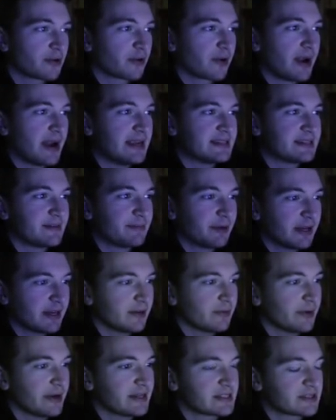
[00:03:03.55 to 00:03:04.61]
crazy. But
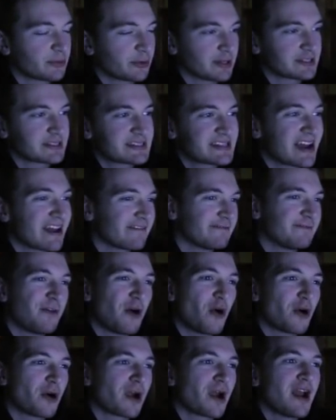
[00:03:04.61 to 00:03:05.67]
anyways, we're in set
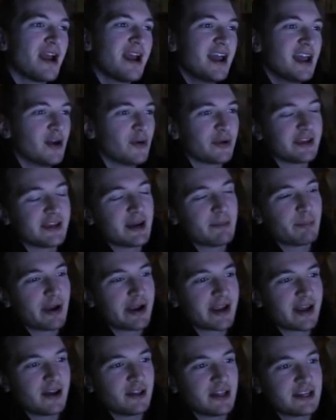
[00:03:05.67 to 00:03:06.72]
four. We can get
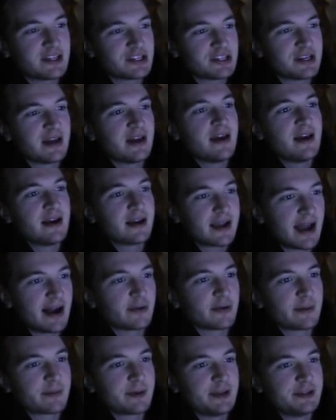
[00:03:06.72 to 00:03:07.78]
Breakout Legend, Cal
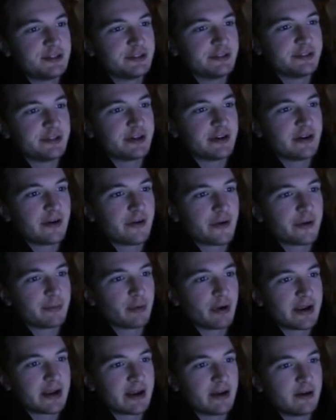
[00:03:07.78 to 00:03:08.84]
Ripken Jr. or
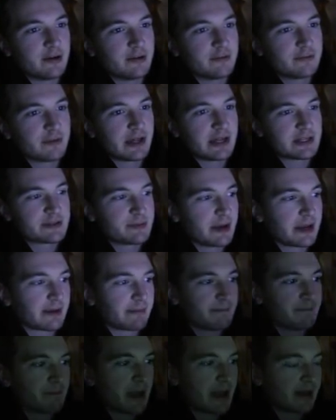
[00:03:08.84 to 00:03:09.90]
Breakout Flashback
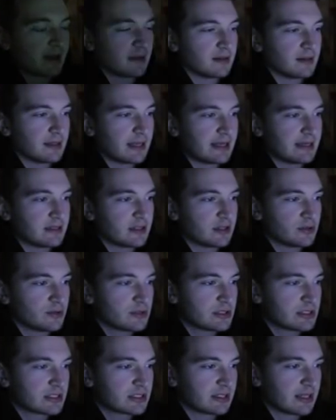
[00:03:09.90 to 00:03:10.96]
Matt
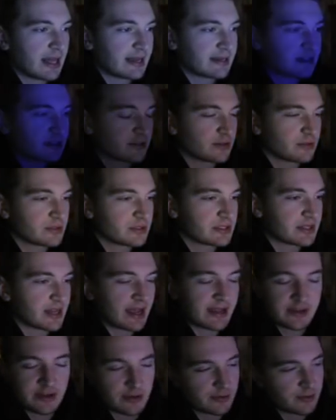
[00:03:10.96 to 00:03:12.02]
Latos. Latos.
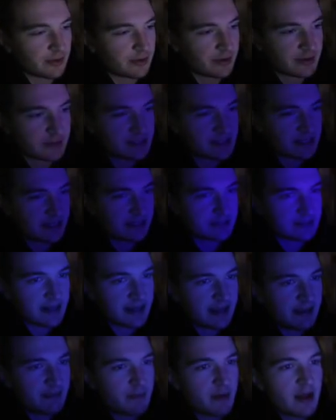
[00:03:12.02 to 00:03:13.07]
I don't know how to say his
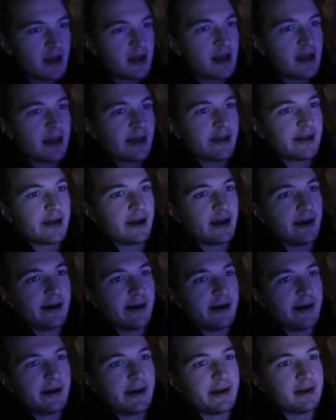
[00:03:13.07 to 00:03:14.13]
name.
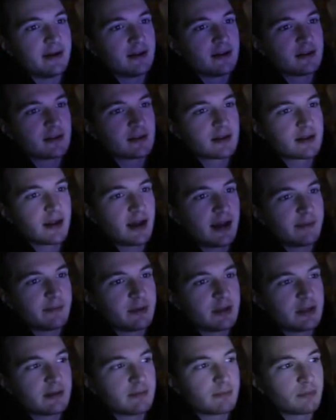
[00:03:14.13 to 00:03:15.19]
Uh,
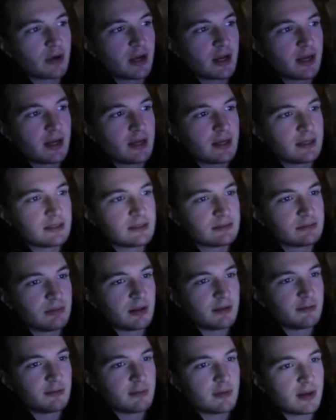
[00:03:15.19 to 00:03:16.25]
common bronze,
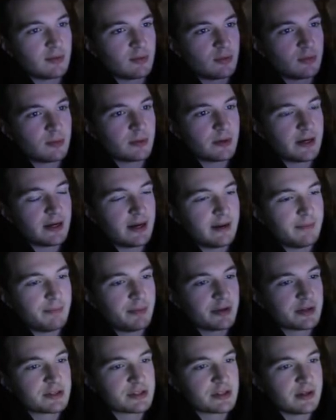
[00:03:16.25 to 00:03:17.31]
blah blah blah blah
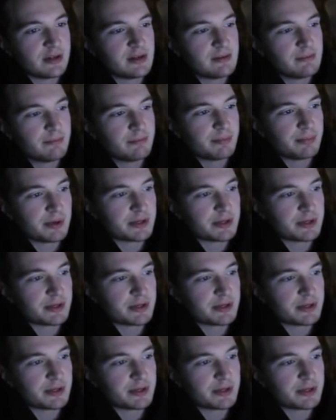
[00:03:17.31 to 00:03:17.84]
bunch of